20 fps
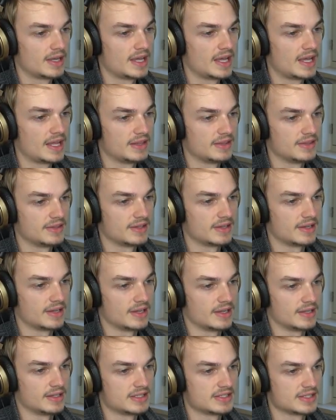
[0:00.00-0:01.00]
And
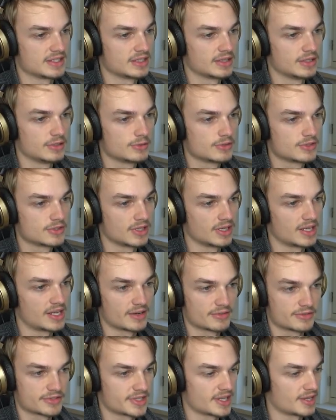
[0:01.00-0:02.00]
this includes a lot
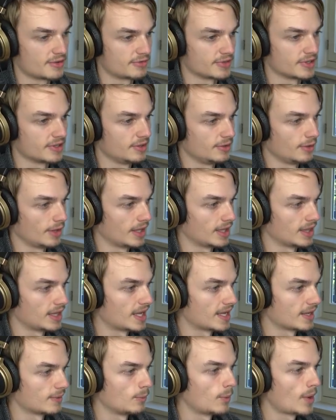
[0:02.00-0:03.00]
of stuff, including
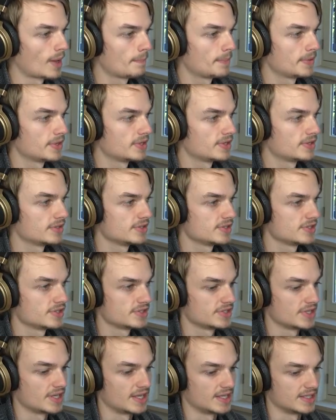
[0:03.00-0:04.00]
like
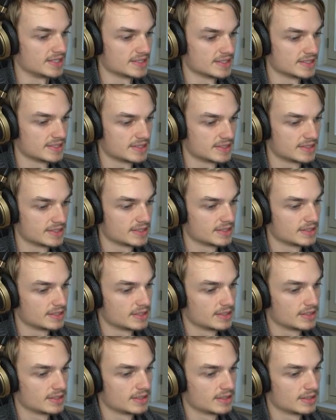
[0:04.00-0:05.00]
weapons and
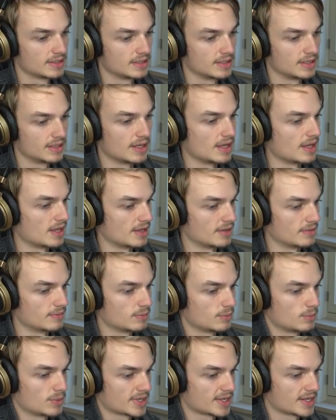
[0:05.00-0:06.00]

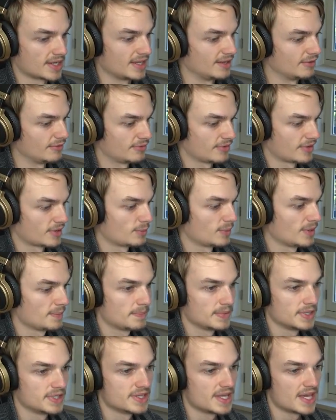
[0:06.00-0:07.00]
what kind of
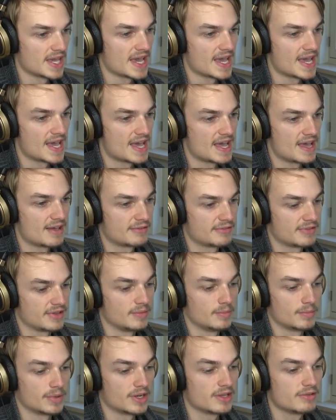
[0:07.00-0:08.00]
equipment they have.
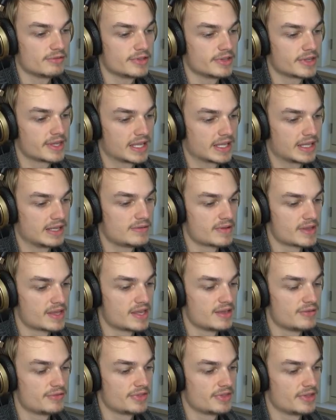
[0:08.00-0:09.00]
But even you can even
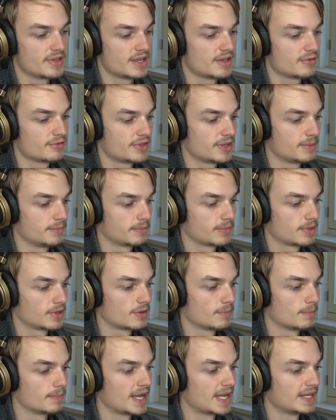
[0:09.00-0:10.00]
give them
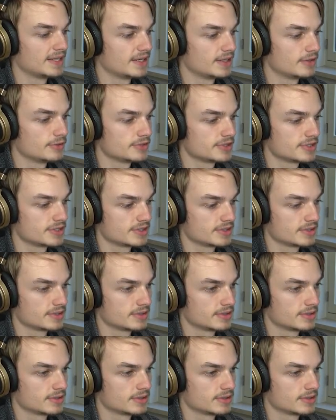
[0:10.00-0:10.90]
commandos,